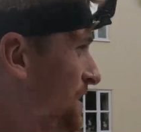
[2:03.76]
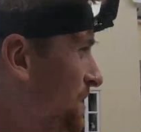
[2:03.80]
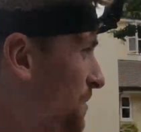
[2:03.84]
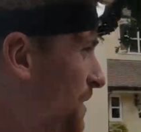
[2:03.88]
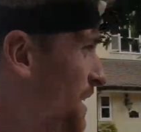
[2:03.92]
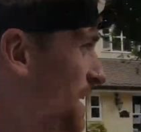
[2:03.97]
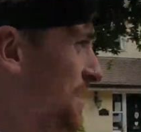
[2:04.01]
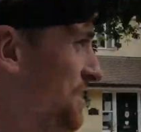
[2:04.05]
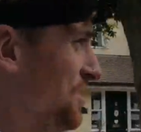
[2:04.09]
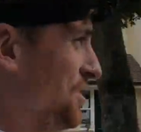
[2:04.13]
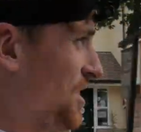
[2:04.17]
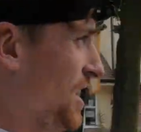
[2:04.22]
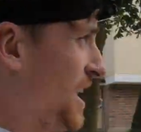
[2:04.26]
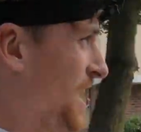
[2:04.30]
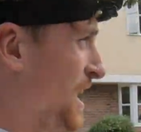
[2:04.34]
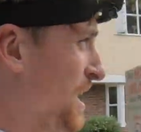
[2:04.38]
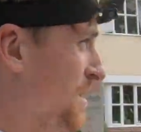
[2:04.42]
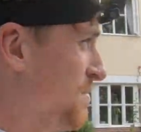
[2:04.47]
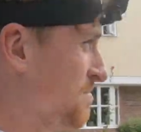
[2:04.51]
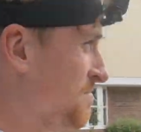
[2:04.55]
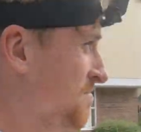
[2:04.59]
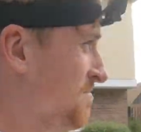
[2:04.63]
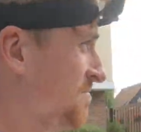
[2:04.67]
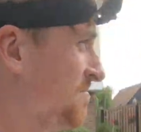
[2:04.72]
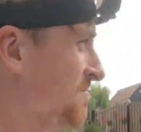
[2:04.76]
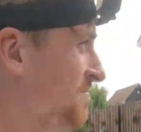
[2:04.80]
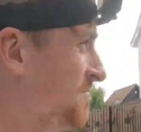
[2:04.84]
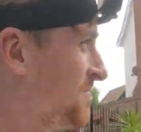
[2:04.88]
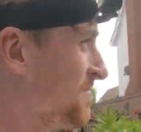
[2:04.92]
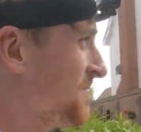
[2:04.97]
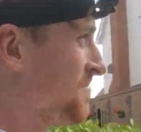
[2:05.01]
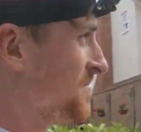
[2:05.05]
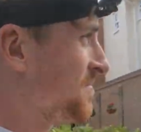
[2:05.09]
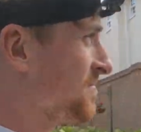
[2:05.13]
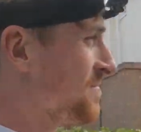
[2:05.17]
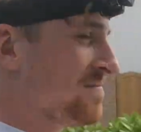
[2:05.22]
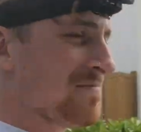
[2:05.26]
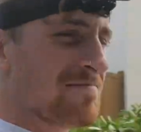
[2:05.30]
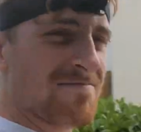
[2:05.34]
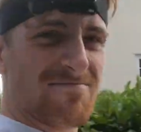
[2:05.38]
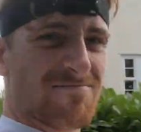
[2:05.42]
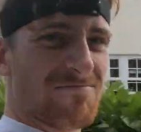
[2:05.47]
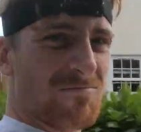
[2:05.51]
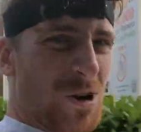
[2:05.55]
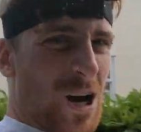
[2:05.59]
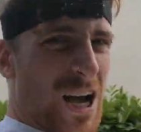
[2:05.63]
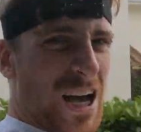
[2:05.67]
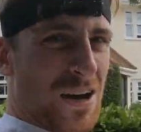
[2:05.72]
which,
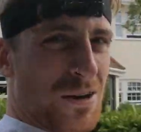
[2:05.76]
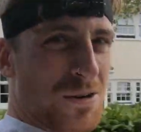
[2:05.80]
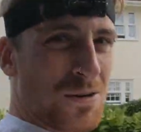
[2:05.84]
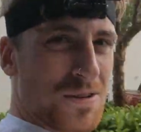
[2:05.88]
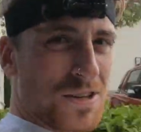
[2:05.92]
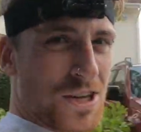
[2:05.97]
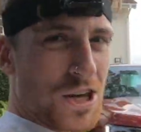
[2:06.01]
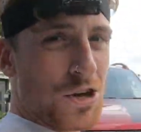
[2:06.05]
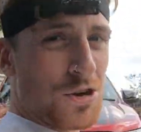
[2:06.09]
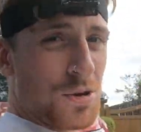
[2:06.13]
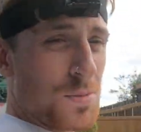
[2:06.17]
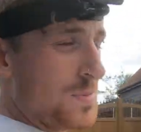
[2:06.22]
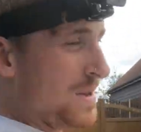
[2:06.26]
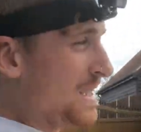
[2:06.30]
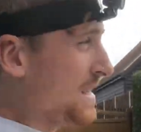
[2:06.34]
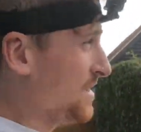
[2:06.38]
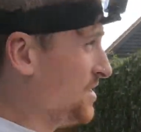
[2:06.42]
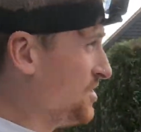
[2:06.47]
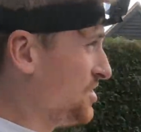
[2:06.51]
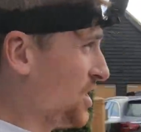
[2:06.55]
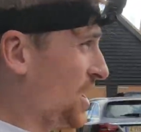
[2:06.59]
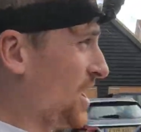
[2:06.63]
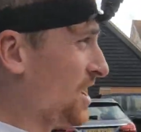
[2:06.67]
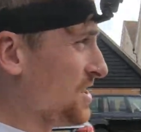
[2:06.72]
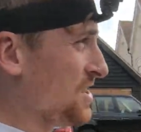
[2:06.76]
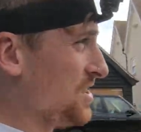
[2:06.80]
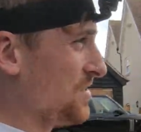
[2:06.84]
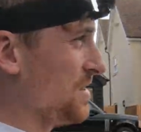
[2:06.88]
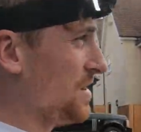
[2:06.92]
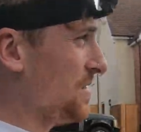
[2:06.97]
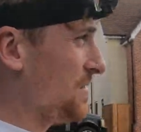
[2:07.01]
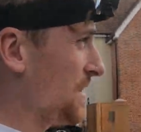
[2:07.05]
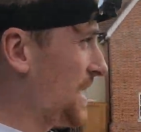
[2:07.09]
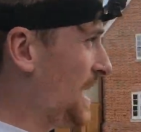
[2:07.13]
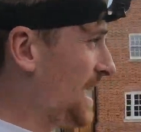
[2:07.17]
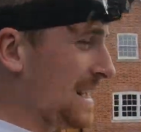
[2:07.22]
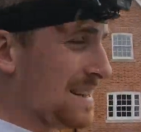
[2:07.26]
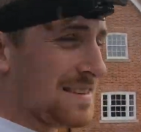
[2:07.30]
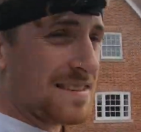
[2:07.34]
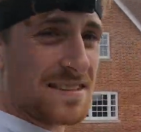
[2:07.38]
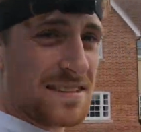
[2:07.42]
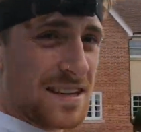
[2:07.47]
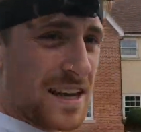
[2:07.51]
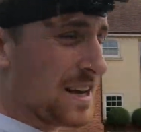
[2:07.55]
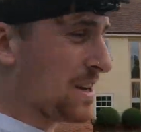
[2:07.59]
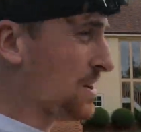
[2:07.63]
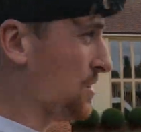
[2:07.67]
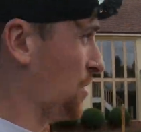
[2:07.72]
well, you can be the judge of if that's
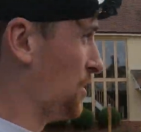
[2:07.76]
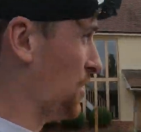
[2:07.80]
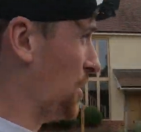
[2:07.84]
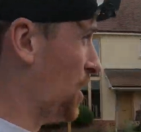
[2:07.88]
sick or